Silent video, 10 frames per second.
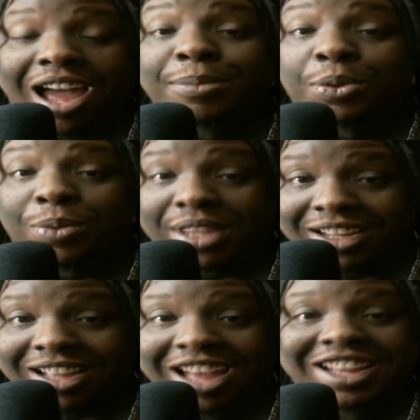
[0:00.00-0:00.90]
I'm the
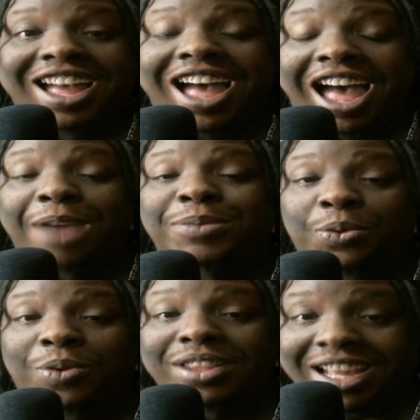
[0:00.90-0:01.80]

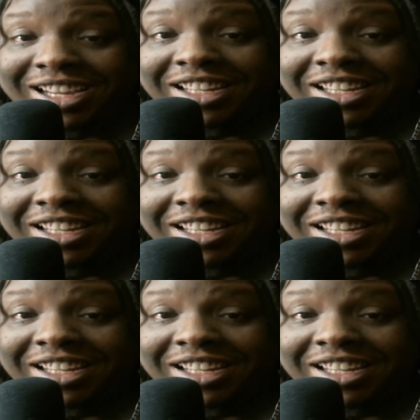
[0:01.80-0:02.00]
one that